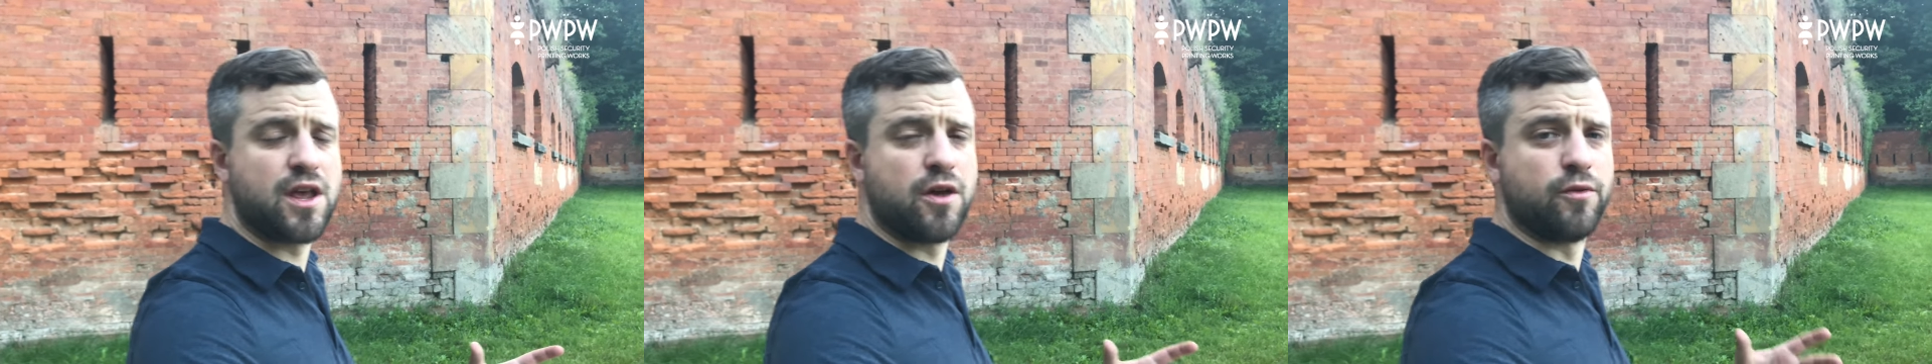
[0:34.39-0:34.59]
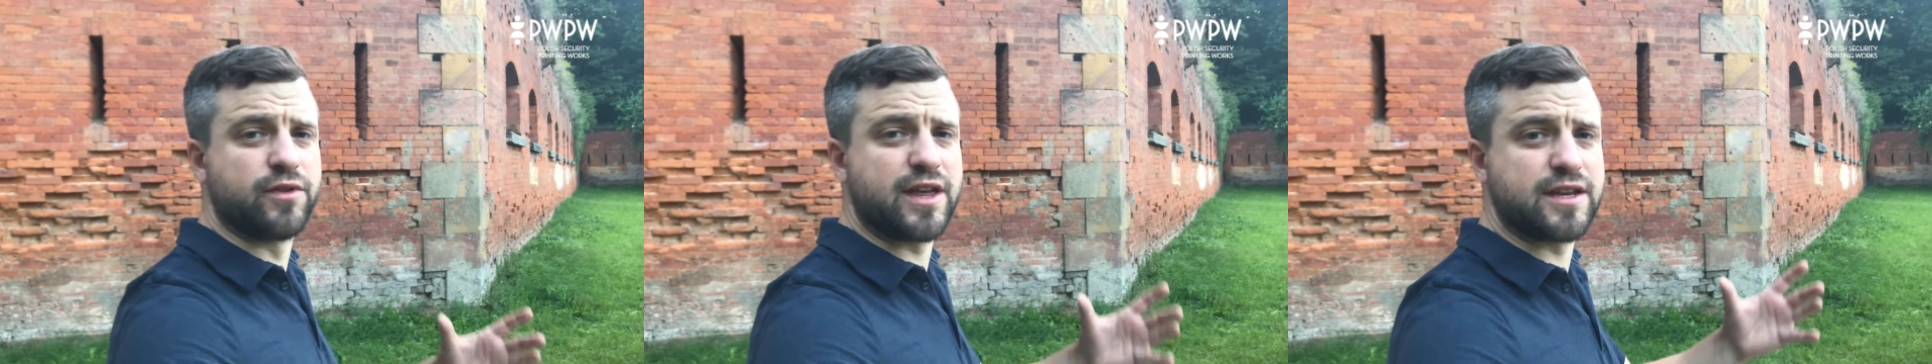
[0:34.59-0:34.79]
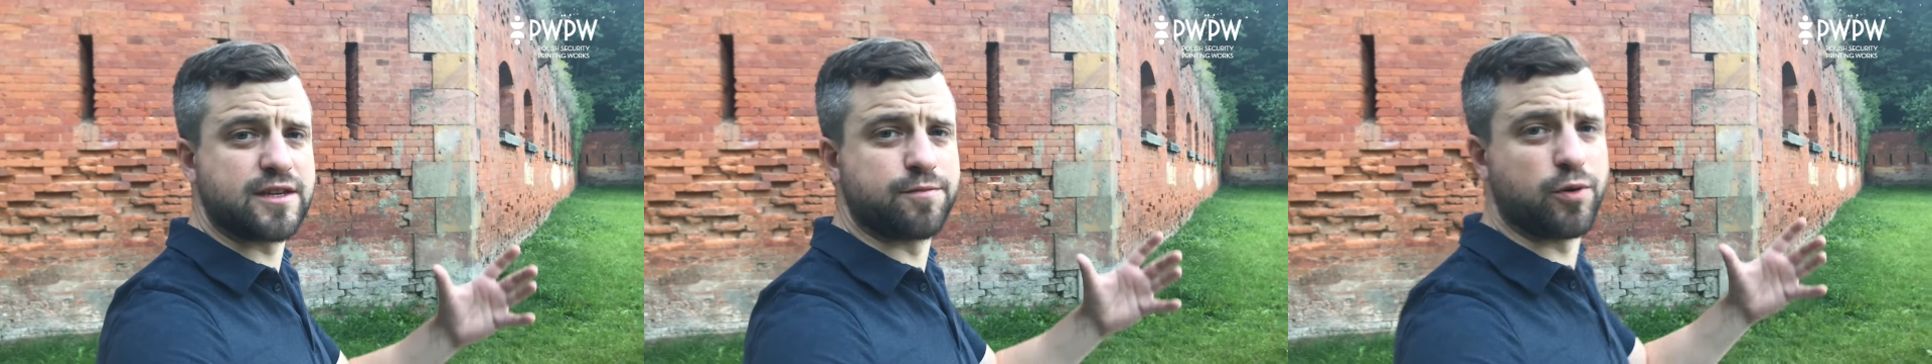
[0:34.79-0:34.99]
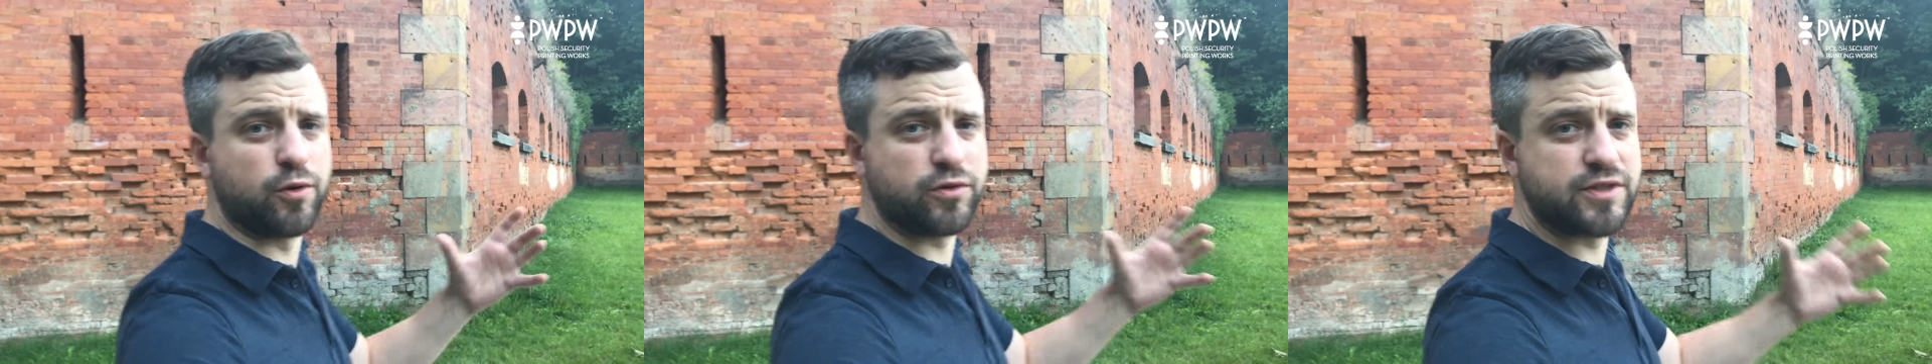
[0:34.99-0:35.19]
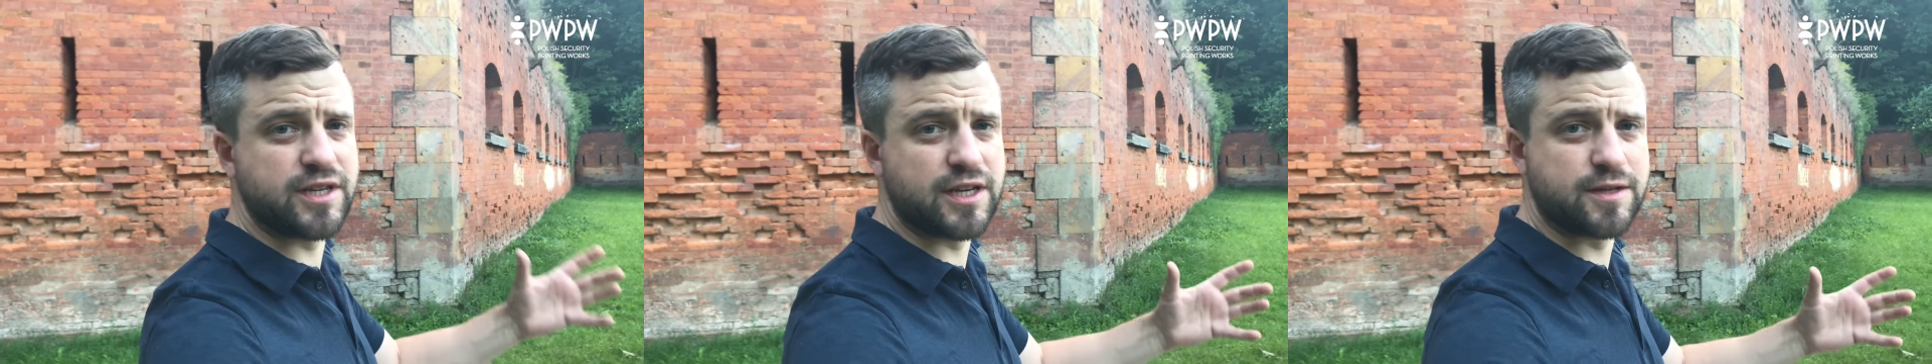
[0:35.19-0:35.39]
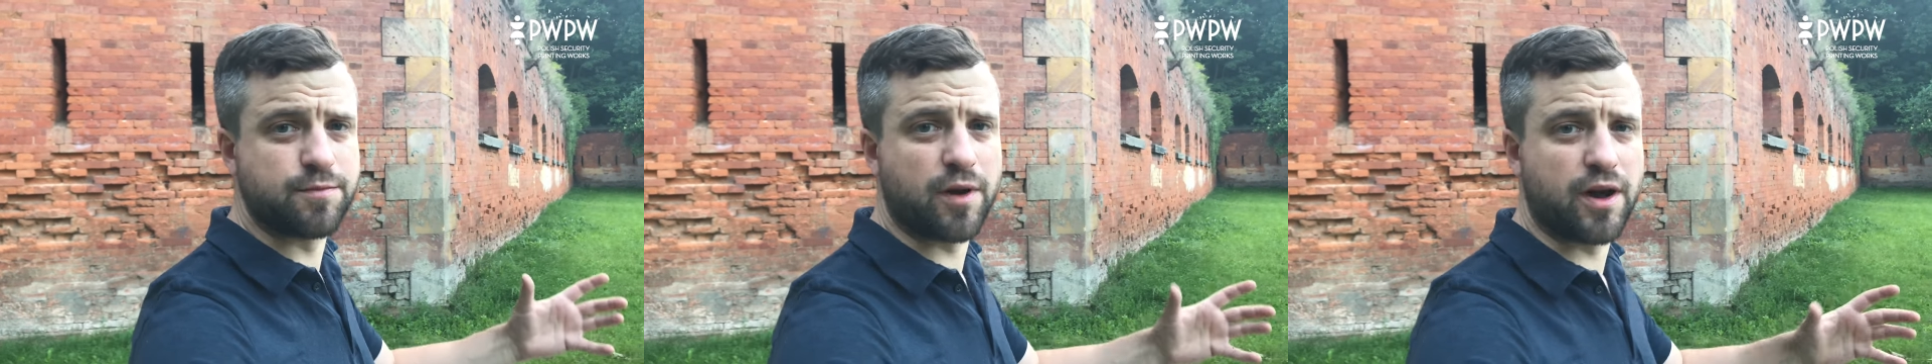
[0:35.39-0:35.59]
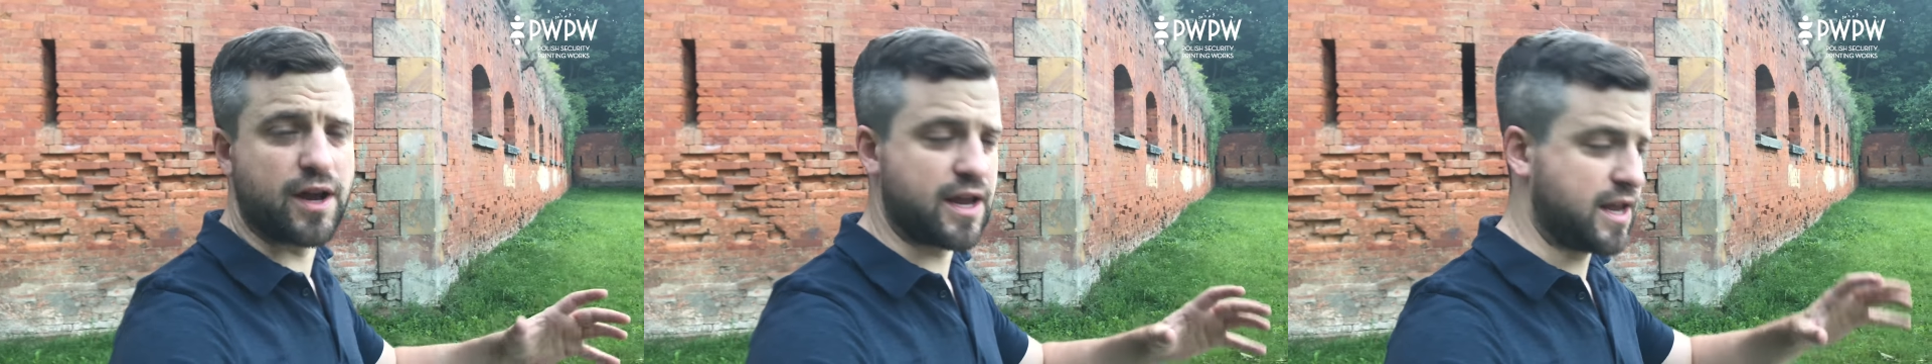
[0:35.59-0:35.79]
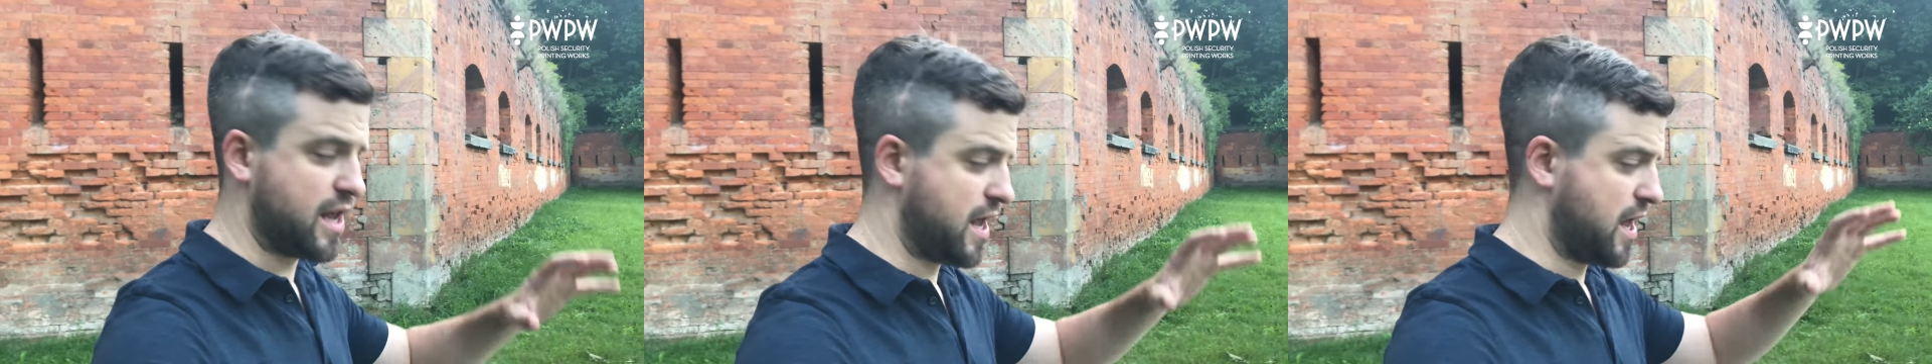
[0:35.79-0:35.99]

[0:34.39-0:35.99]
were then deported by